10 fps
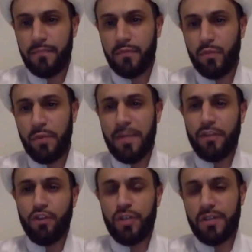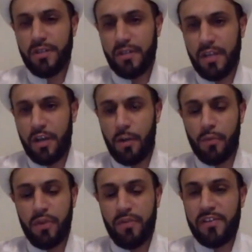We mentioned in our
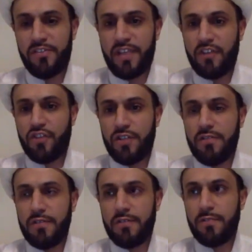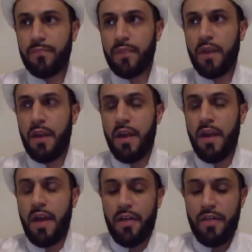previous sessions
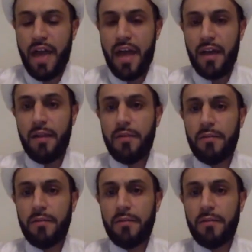that